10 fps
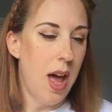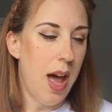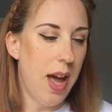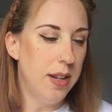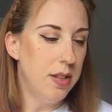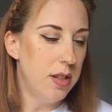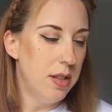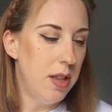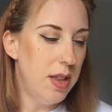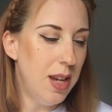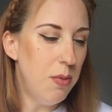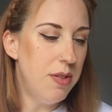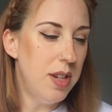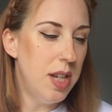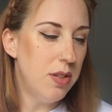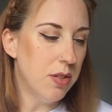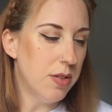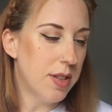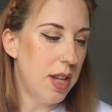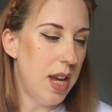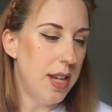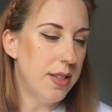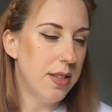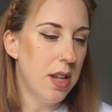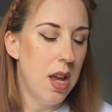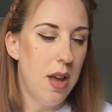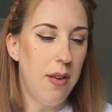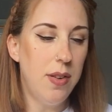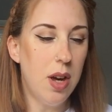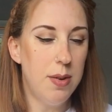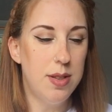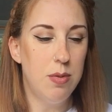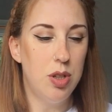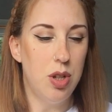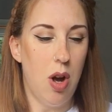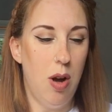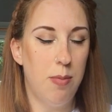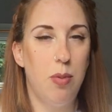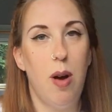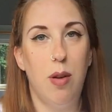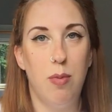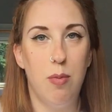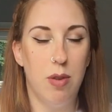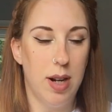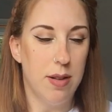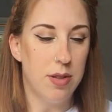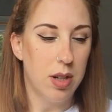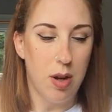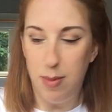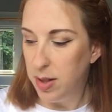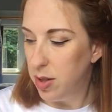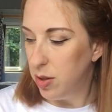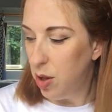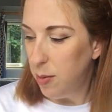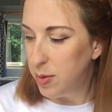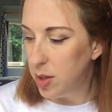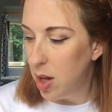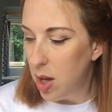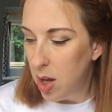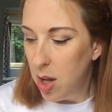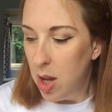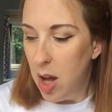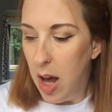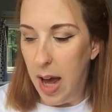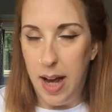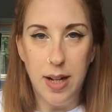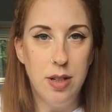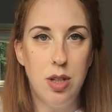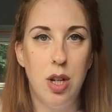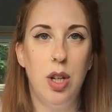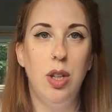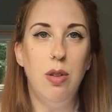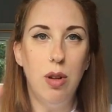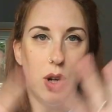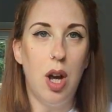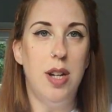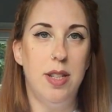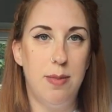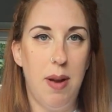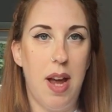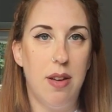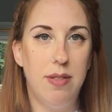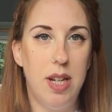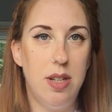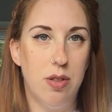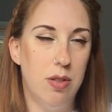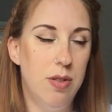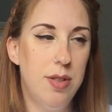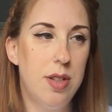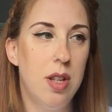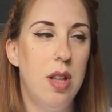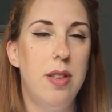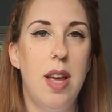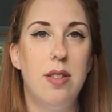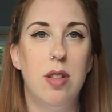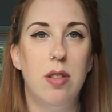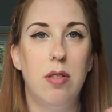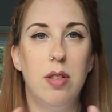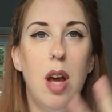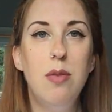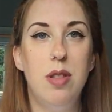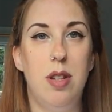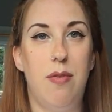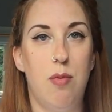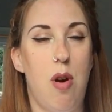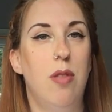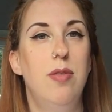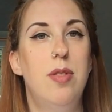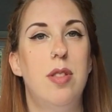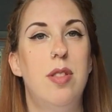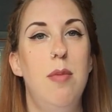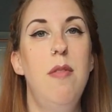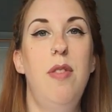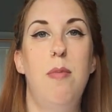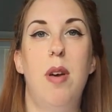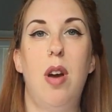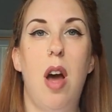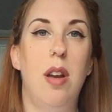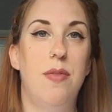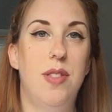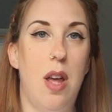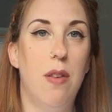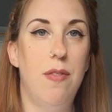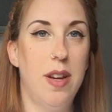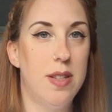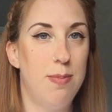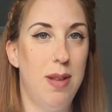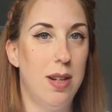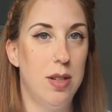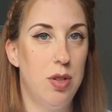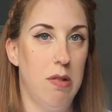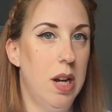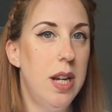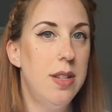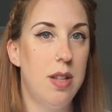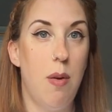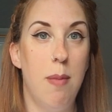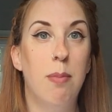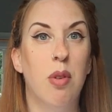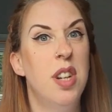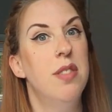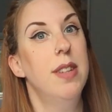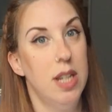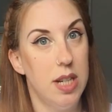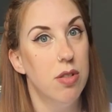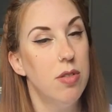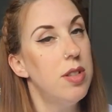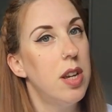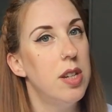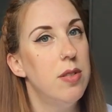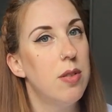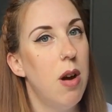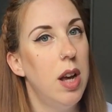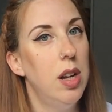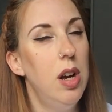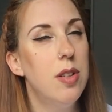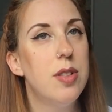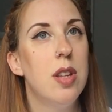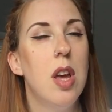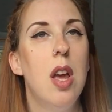And the thing with needles is, if you go into a shop, well, when we're allowed to go back to the shops, and you look at a display of needles, there's loads of different ones. Some of them are kind of self-explanatory, so embroidery needles I use quite a lot.